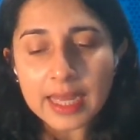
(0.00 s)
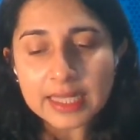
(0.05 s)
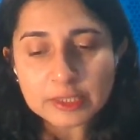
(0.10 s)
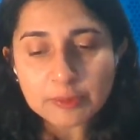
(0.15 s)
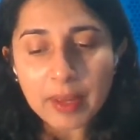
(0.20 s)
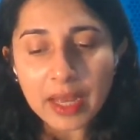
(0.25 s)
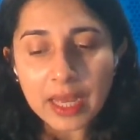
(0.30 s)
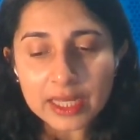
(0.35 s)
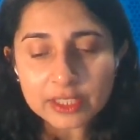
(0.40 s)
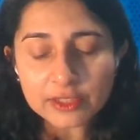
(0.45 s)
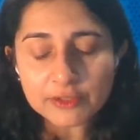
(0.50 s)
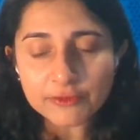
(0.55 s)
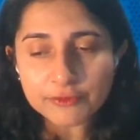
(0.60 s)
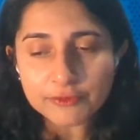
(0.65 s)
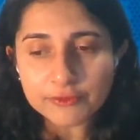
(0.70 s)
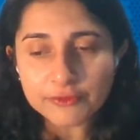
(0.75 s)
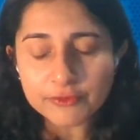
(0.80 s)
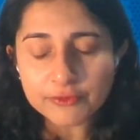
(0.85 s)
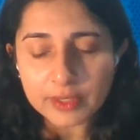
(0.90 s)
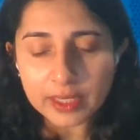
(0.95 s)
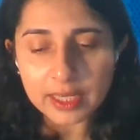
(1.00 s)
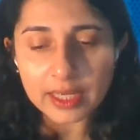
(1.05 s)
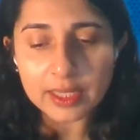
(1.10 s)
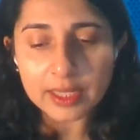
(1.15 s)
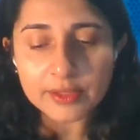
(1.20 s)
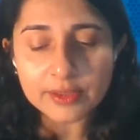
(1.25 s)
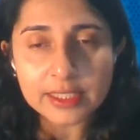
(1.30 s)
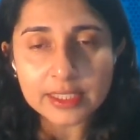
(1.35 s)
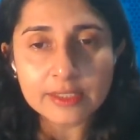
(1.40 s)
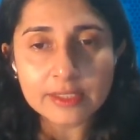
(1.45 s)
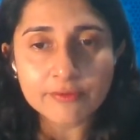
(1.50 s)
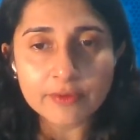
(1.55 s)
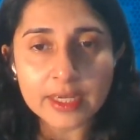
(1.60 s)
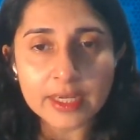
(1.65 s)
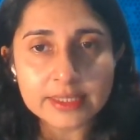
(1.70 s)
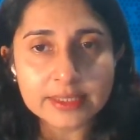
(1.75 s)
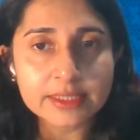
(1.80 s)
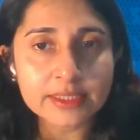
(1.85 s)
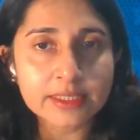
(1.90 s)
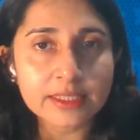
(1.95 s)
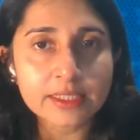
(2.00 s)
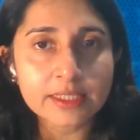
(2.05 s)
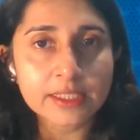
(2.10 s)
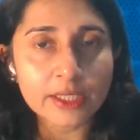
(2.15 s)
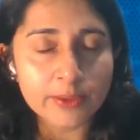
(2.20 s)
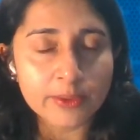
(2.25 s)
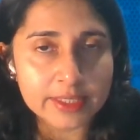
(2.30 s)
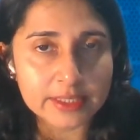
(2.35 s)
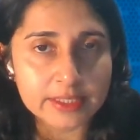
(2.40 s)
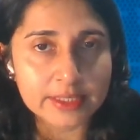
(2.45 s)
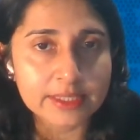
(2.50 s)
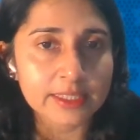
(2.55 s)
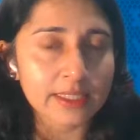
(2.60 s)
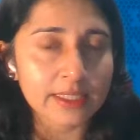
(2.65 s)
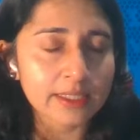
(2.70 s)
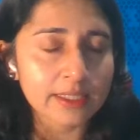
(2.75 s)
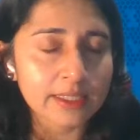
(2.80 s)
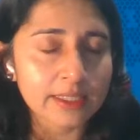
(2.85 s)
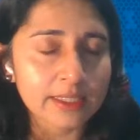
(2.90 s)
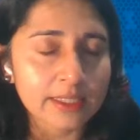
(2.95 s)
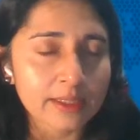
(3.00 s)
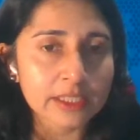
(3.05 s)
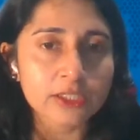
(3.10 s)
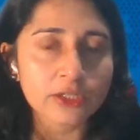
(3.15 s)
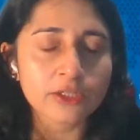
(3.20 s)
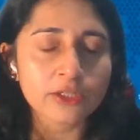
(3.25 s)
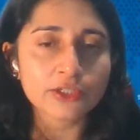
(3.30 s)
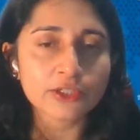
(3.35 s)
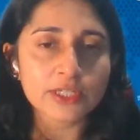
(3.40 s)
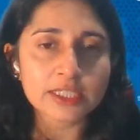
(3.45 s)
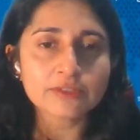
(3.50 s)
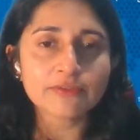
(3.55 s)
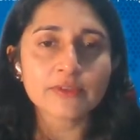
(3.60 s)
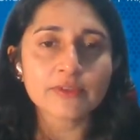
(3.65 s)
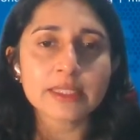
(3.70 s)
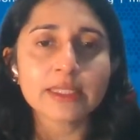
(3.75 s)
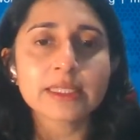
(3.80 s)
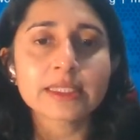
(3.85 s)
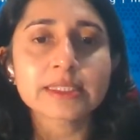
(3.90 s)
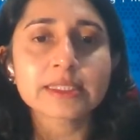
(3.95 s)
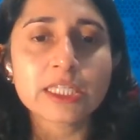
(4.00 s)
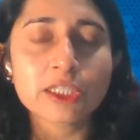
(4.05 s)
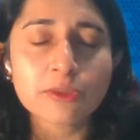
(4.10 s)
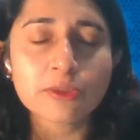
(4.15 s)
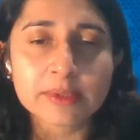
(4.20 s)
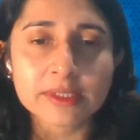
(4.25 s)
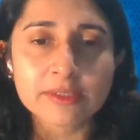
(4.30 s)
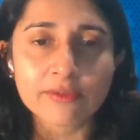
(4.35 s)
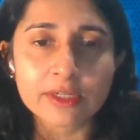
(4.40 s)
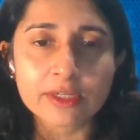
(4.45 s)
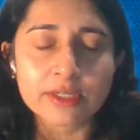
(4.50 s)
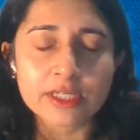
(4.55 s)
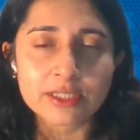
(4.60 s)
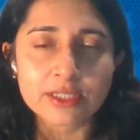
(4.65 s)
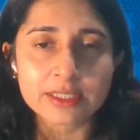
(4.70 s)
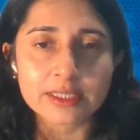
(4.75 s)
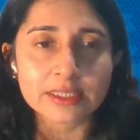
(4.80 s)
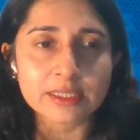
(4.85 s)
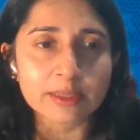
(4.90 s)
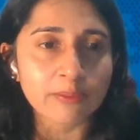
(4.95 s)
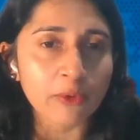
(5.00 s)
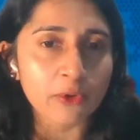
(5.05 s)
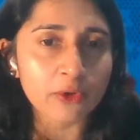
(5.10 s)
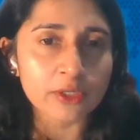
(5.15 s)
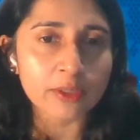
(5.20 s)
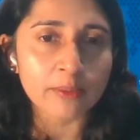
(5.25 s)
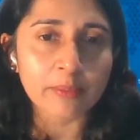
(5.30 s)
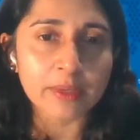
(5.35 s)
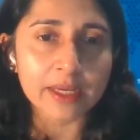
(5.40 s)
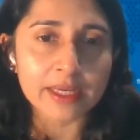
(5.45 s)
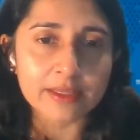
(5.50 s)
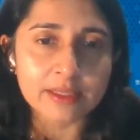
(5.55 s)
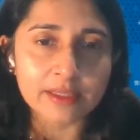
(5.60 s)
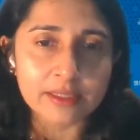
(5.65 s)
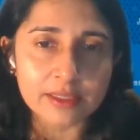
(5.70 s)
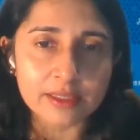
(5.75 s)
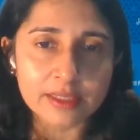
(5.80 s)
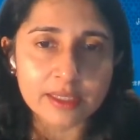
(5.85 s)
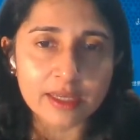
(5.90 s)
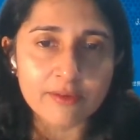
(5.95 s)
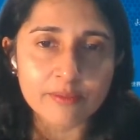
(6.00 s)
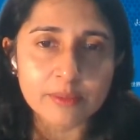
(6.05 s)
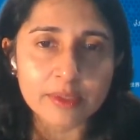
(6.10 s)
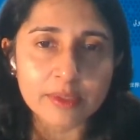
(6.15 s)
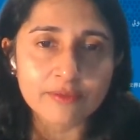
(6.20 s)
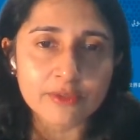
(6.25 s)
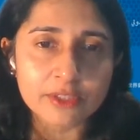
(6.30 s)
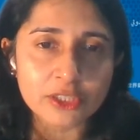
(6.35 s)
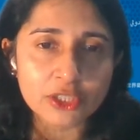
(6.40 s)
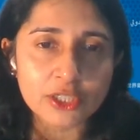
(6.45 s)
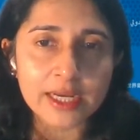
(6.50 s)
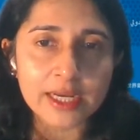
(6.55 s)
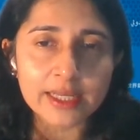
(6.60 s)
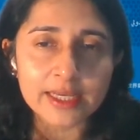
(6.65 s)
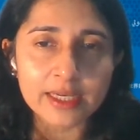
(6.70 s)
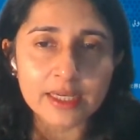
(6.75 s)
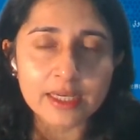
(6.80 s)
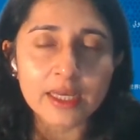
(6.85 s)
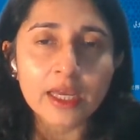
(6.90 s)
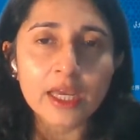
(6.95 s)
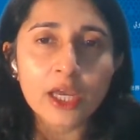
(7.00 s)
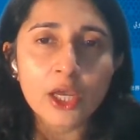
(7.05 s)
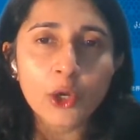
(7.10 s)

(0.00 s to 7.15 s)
As part of the Advanced UHC Multi-Donor Trust Fund in the East Asia Pacific region, supported by the Government of Australia,